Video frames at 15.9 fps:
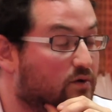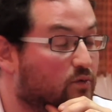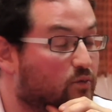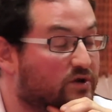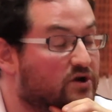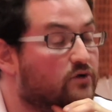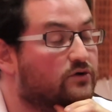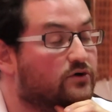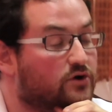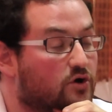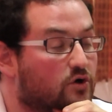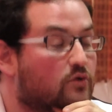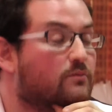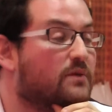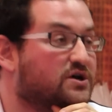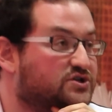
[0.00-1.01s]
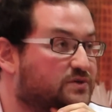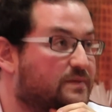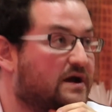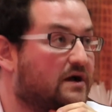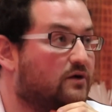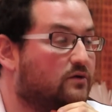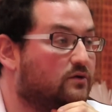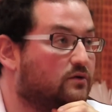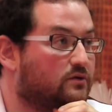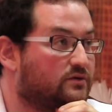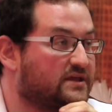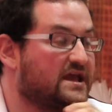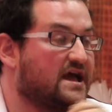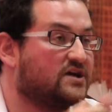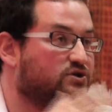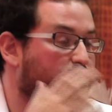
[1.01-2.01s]
we don't know much about
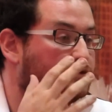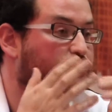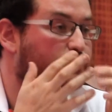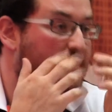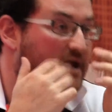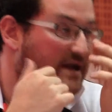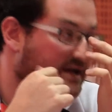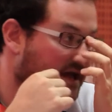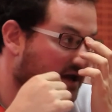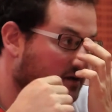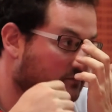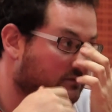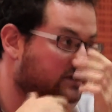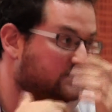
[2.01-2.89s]
the actual trade yet.